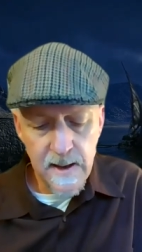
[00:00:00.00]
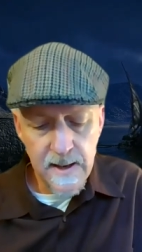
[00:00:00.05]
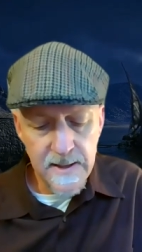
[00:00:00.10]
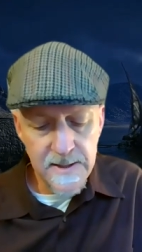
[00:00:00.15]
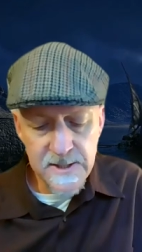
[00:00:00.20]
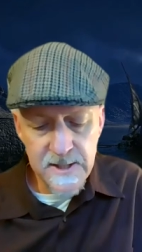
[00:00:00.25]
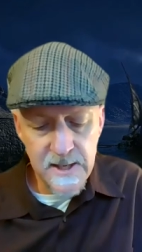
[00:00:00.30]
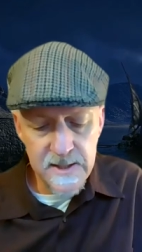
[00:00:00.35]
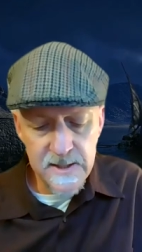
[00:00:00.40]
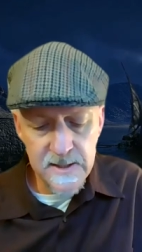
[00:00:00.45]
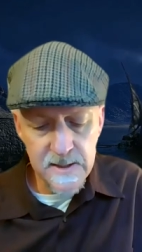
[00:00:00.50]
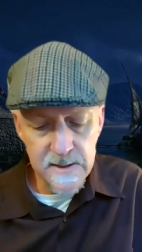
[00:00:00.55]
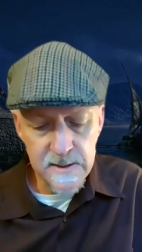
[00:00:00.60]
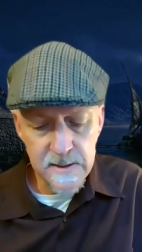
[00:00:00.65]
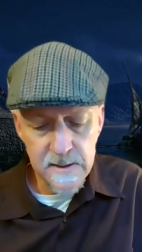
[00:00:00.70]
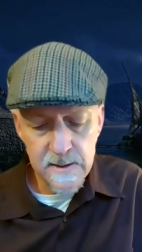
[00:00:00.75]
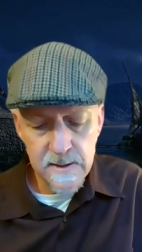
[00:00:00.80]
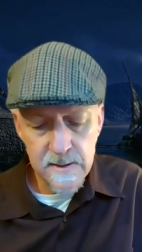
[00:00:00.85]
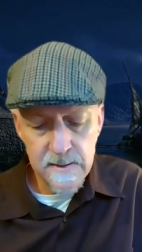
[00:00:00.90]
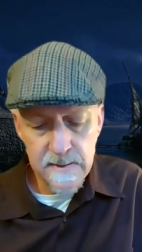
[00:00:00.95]
I didn't.
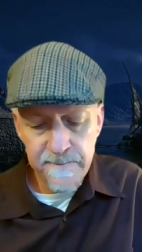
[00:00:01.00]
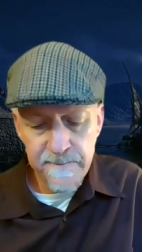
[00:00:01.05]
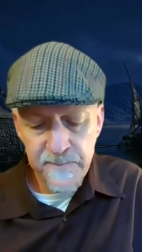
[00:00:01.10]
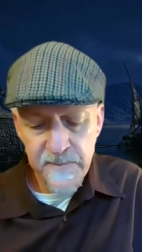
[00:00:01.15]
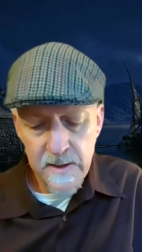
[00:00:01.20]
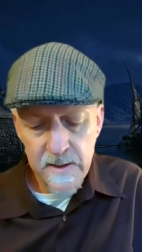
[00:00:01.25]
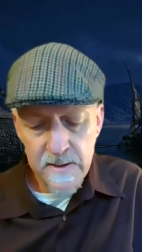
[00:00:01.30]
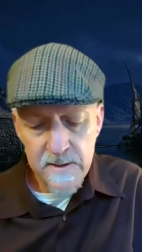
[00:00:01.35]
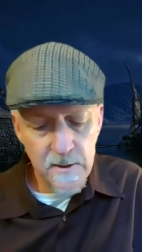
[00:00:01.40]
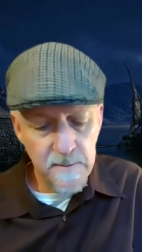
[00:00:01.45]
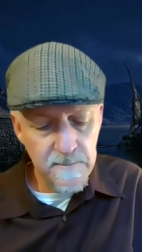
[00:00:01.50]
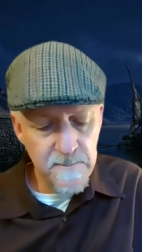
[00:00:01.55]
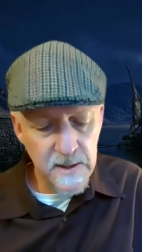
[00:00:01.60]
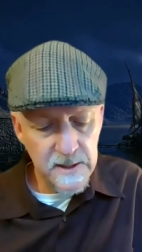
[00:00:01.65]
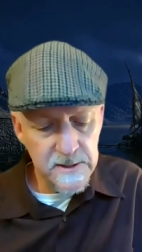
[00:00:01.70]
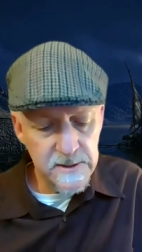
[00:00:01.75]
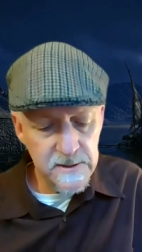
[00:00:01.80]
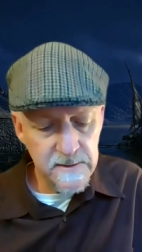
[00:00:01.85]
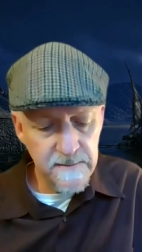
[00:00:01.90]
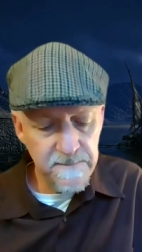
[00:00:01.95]
There
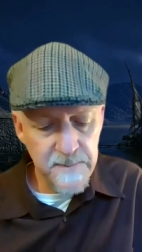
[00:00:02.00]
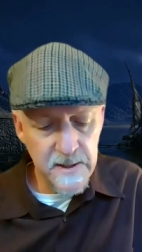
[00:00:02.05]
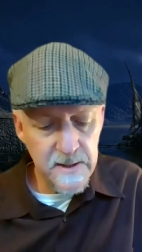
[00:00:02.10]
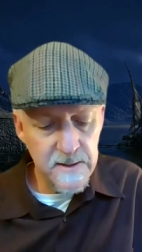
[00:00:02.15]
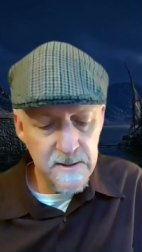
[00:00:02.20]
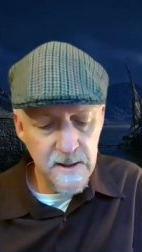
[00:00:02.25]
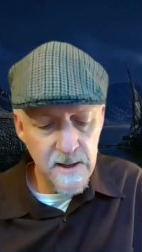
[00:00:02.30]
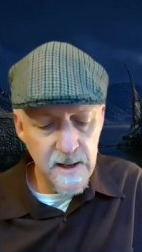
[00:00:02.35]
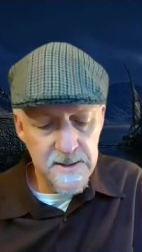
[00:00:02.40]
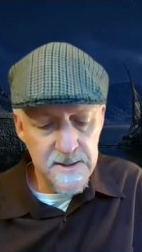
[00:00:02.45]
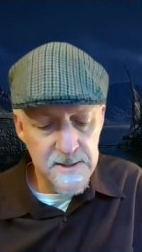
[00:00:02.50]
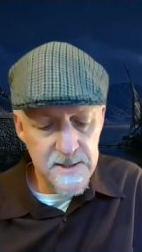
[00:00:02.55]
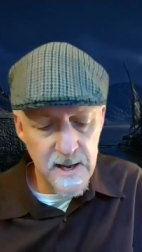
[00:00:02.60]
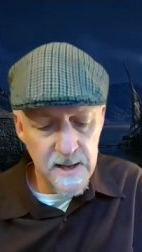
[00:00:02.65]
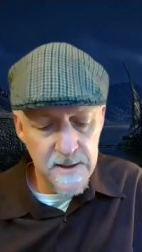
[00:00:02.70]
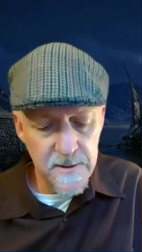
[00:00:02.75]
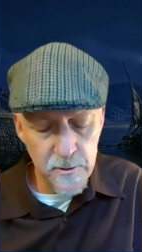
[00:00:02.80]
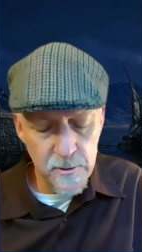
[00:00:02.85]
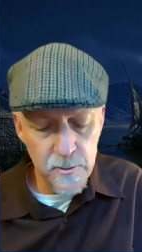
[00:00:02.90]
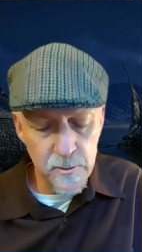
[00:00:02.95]
must have been
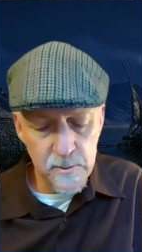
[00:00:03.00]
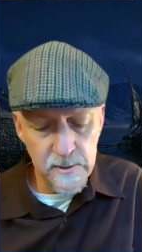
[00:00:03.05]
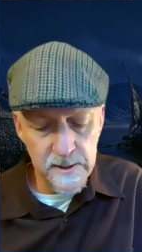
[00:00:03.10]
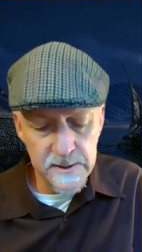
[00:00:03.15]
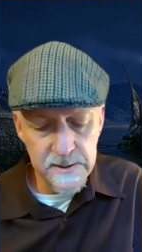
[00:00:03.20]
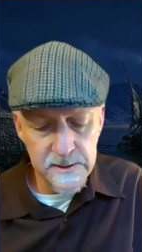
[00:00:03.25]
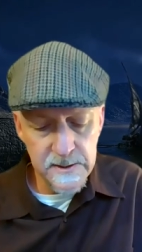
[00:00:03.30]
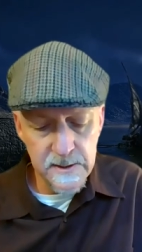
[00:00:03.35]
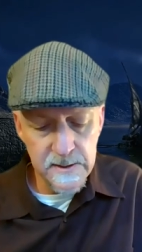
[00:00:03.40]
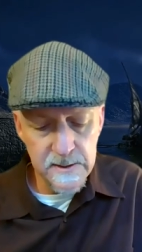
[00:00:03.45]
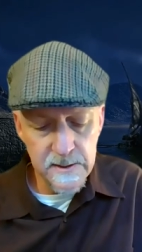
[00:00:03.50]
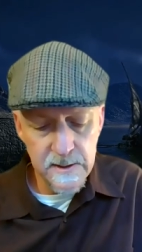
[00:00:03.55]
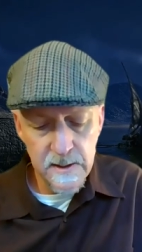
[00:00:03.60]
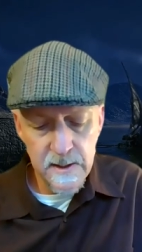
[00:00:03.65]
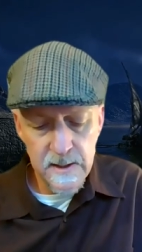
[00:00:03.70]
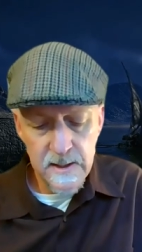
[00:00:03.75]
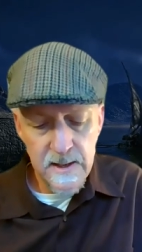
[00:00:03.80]
another who listened,